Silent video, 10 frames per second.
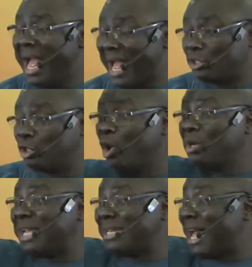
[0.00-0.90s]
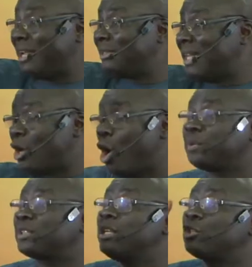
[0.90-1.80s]
As long that uh, that
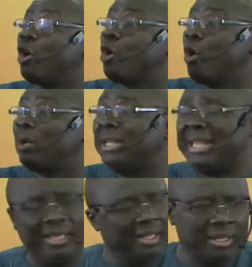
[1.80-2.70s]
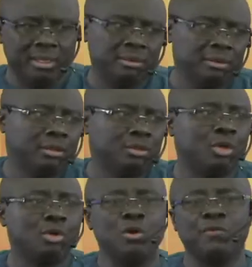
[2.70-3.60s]
option is not godly,
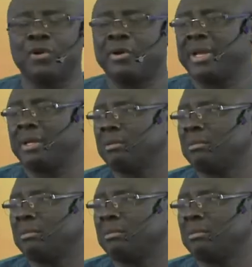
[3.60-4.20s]
don't go for it.